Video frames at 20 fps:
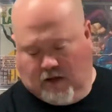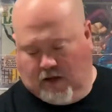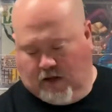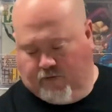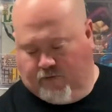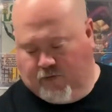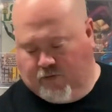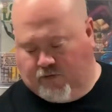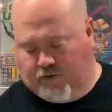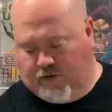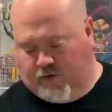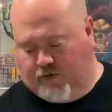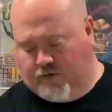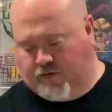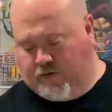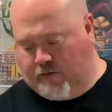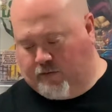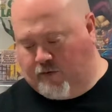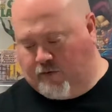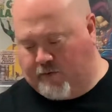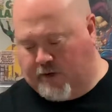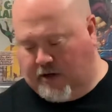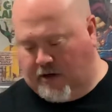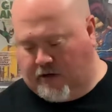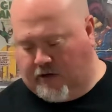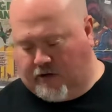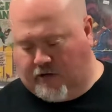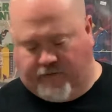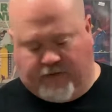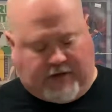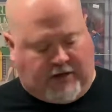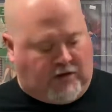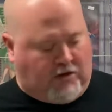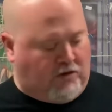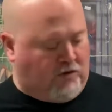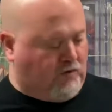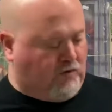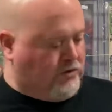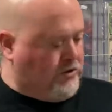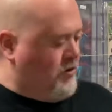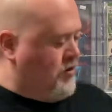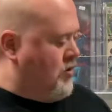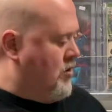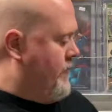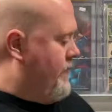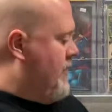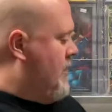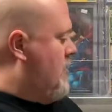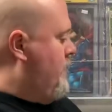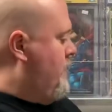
If you've seen some of my other videos, you know I've had a